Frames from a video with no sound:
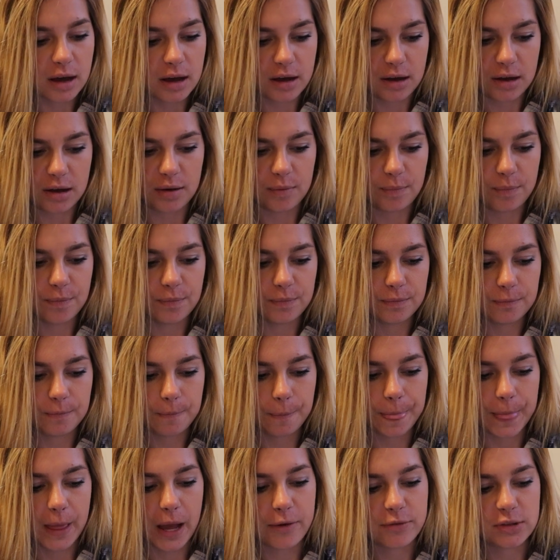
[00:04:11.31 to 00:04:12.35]

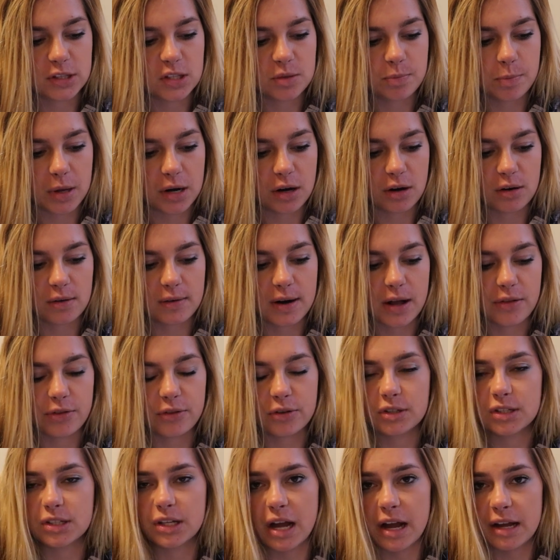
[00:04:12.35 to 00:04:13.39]
I would spin it around
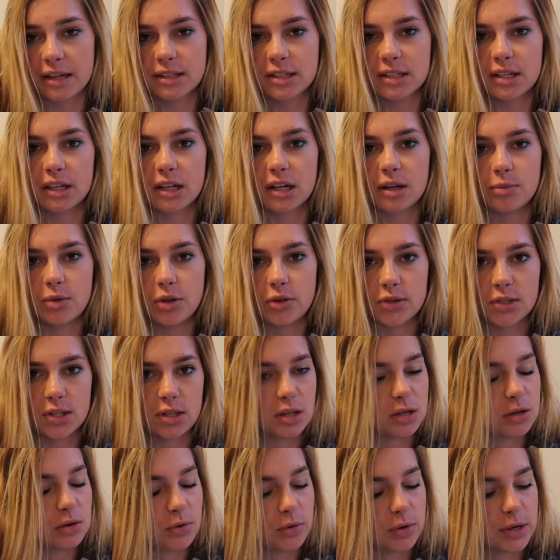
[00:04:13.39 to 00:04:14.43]
their sides to get them used
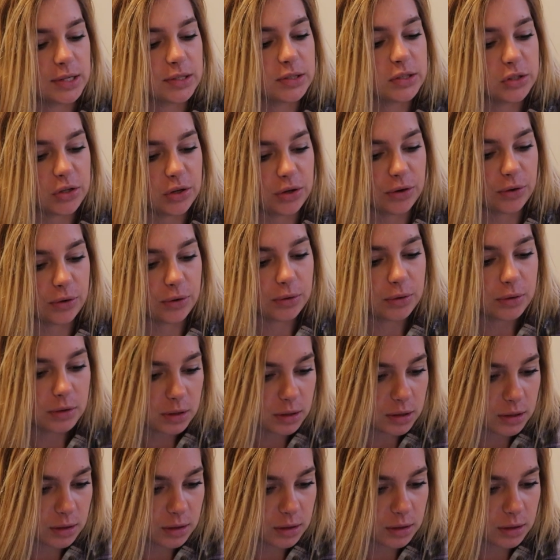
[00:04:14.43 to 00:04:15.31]
to the noise too.